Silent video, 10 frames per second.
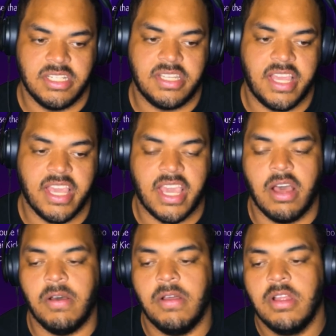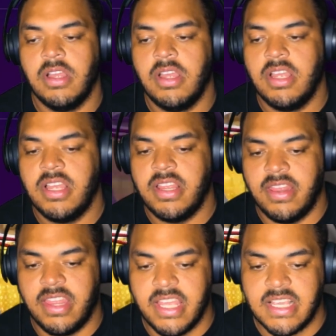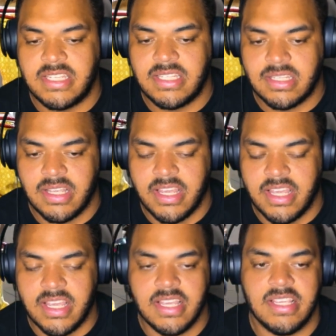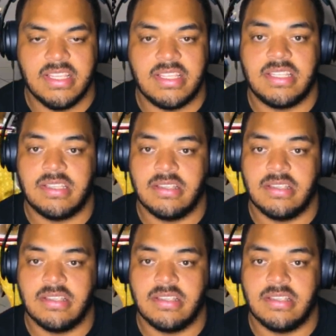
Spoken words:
to kick out. This is